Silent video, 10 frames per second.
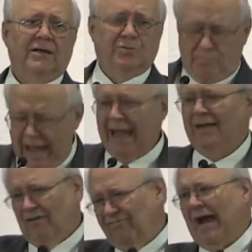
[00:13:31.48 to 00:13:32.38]
He's
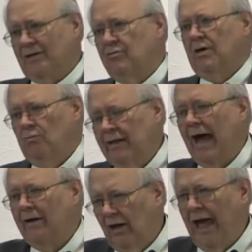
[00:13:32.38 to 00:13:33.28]
manufacturing
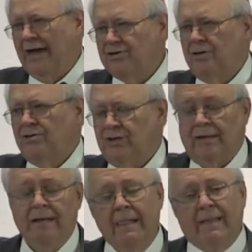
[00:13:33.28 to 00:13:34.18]
without a license,
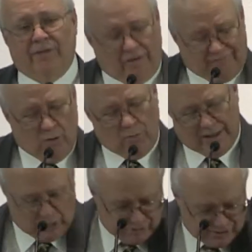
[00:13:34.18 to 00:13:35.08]
and therefore
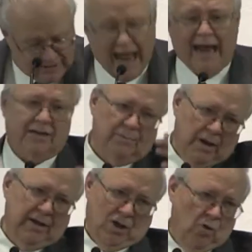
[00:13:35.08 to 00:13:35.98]
we lose the tax
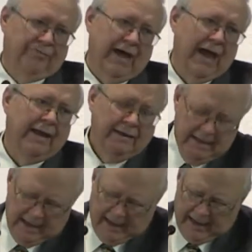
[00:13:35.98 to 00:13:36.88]
money on
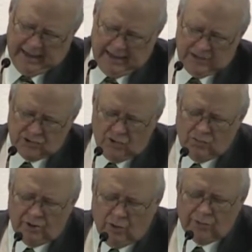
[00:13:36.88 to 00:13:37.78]
that, and, and so
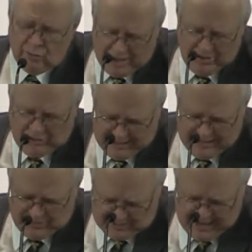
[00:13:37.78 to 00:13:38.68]
we're going to rail
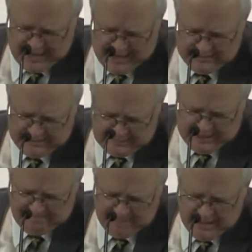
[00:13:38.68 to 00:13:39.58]
against that. And
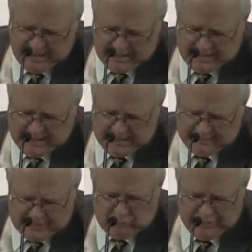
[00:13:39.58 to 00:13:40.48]
then,
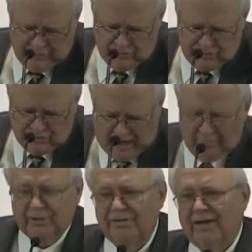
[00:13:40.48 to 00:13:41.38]
uh, then we
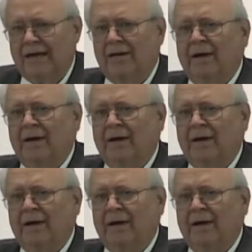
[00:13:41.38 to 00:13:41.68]
stop to think